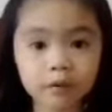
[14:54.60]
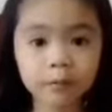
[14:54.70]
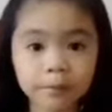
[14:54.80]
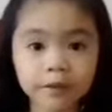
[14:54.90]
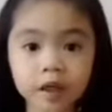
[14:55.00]

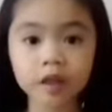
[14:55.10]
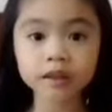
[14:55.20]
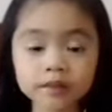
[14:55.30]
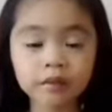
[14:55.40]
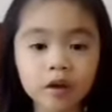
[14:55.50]

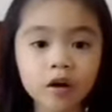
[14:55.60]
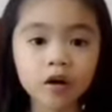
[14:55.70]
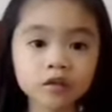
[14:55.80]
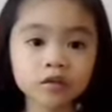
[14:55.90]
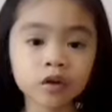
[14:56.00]
Because
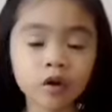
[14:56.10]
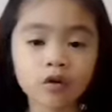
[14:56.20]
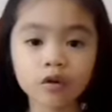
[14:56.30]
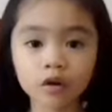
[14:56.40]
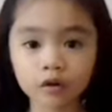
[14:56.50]

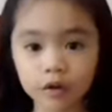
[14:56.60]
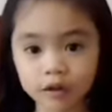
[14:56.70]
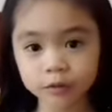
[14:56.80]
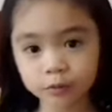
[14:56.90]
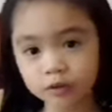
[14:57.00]
or
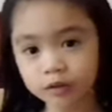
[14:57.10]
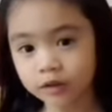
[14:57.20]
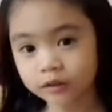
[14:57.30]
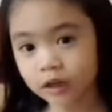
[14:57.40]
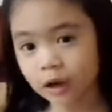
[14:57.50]
else we'll
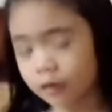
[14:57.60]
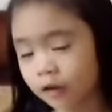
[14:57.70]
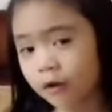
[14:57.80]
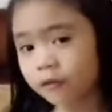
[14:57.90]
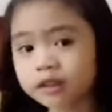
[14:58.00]
get
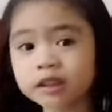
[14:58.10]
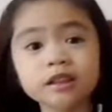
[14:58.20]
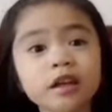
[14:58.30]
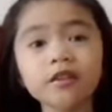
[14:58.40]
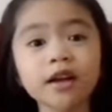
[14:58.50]

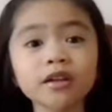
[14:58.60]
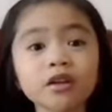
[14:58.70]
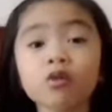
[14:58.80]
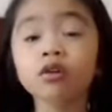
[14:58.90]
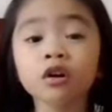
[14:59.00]
cavities and then
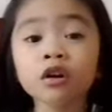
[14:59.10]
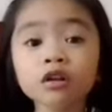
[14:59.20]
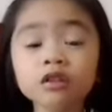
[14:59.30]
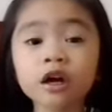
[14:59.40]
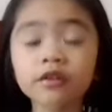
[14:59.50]
no
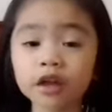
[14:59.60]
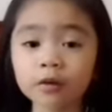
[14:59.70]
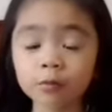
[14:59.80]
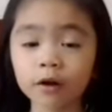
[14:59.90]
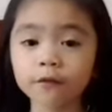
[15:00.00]
hurt. Then
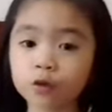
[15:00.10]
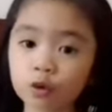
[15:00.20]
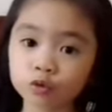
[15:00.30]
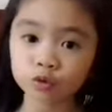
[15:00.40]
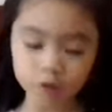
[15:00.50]
we have to
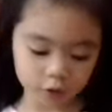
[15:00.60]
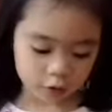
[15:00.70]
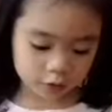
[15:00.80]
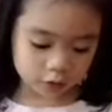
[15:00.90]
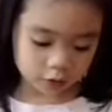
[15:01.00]
go to the dentist.